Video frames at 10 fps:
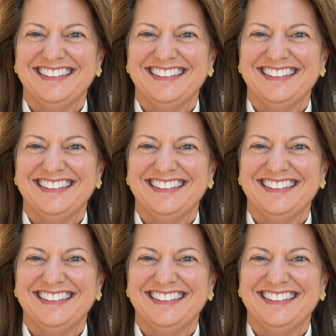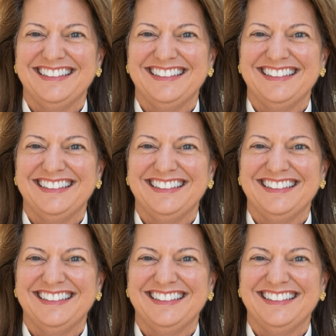
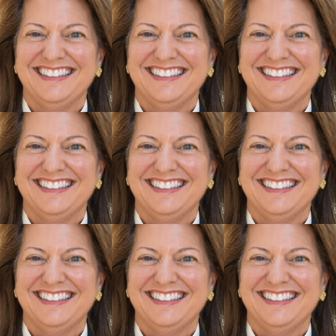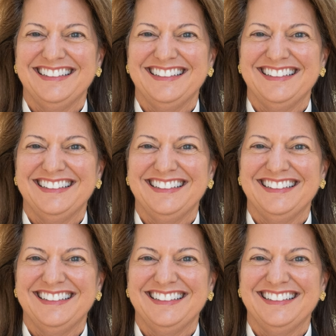
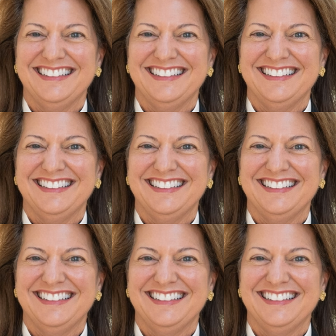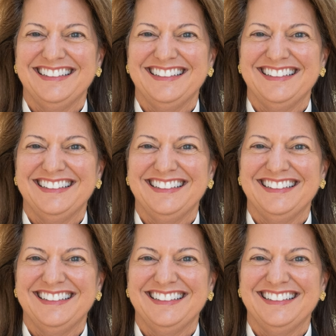
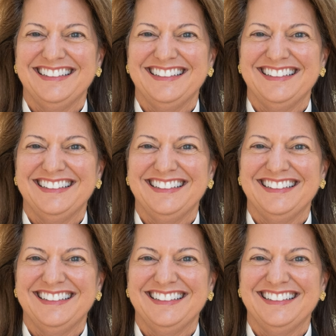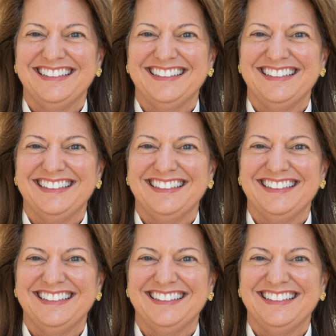
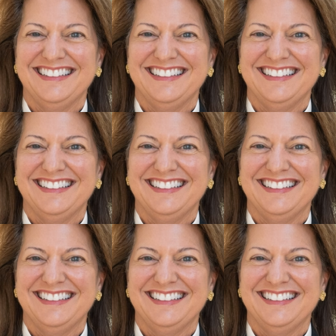(no lip movement)